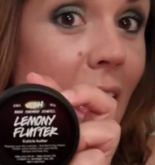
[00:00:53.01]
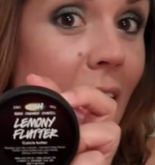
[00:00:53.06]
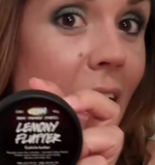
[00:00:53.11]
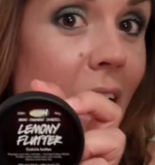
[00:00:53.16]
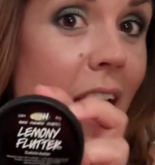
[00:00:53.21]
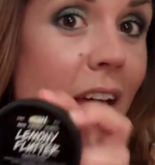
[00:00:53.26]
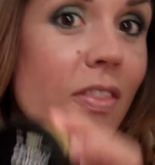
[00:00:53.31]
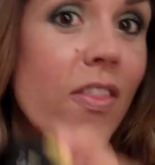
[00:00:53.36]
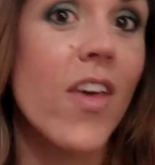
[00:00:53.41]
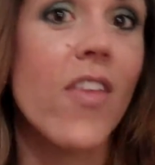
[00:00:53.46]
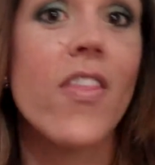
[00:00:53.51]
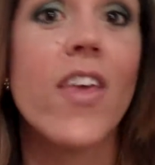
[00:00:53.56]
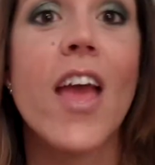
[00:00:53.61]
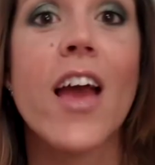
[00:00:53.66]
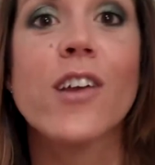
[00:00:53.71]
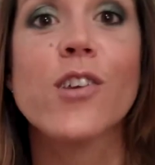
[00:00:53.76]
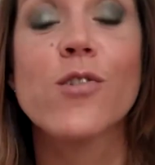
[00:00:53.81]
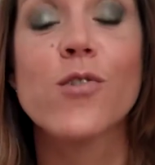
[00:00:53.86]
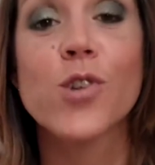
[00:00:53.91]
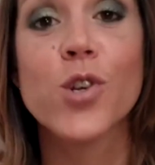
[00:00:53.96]
and then the
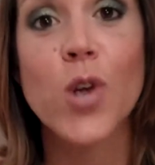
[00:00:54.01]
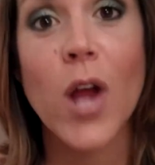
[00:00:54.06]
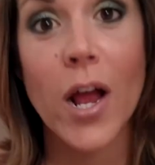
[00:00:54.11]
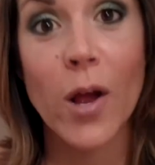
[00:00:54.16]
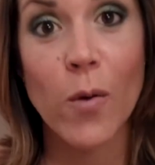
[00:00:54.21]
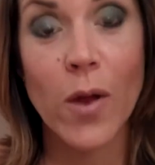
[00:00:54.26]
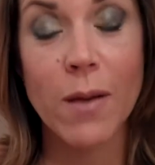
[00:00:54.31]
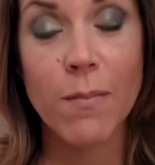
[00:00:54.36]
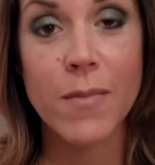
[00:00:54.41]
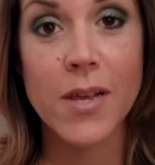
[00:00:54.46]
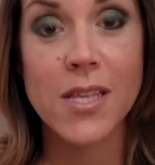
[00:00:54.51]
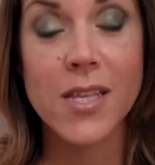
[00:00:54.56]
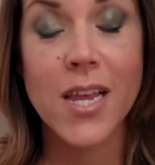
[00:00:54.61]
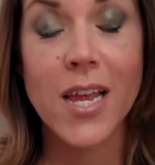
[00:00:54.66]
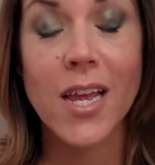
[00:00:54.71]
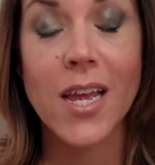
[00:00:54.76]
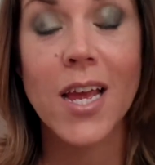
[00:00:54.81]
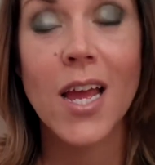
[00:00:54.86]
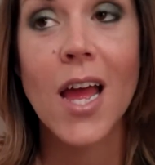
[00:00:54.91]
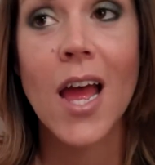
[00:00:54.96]
actual truck went
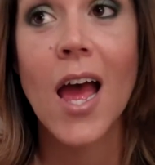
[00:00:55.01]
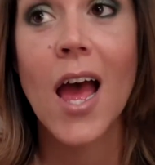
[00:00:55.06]
missing